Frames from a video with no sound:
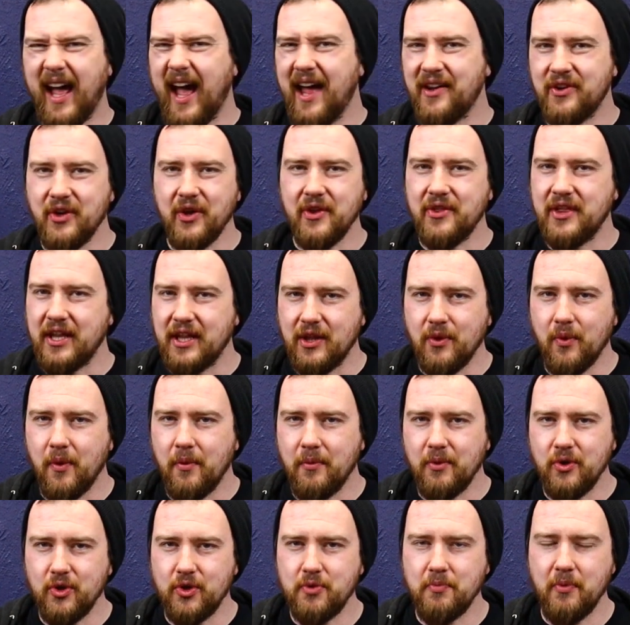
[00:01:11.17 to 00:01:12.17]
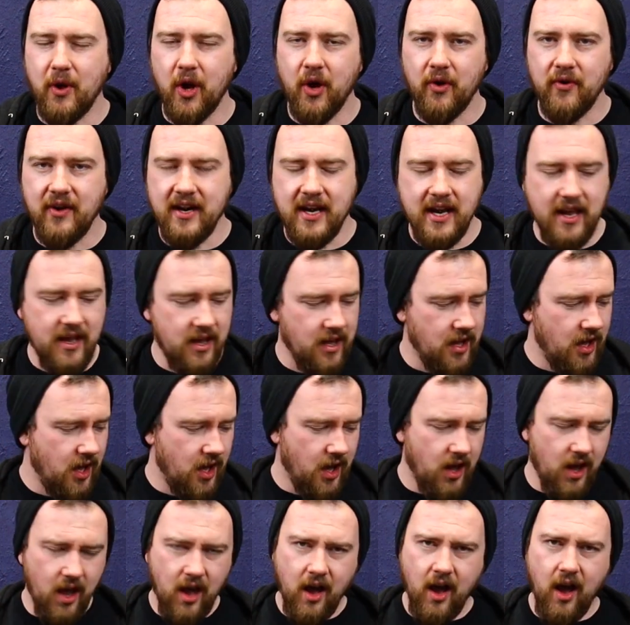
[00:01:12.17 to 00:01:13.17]
I don't think there were much more in it.
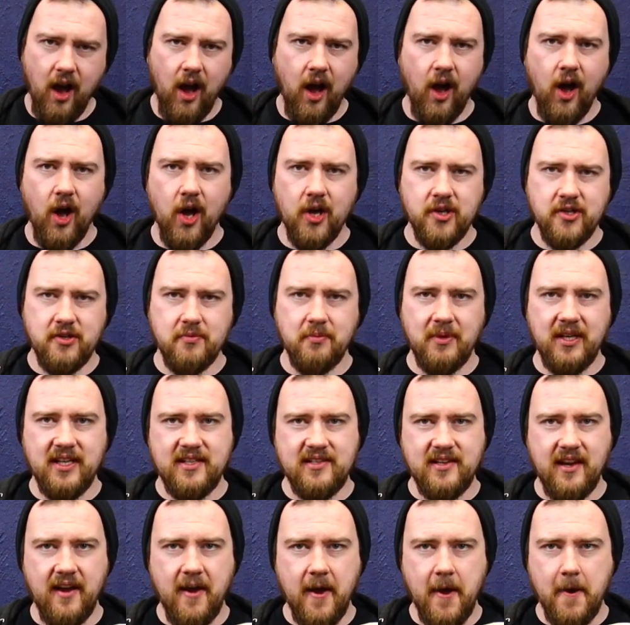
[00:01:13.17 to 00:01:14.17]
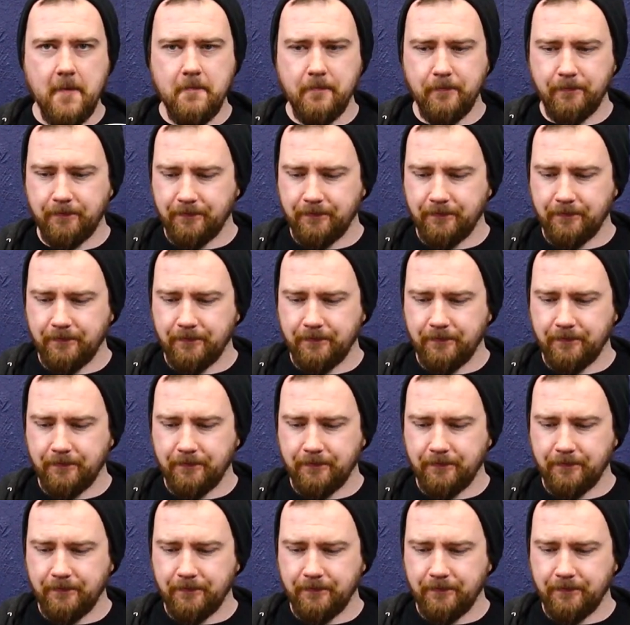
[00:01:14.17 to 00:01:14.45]
Awesome guitar.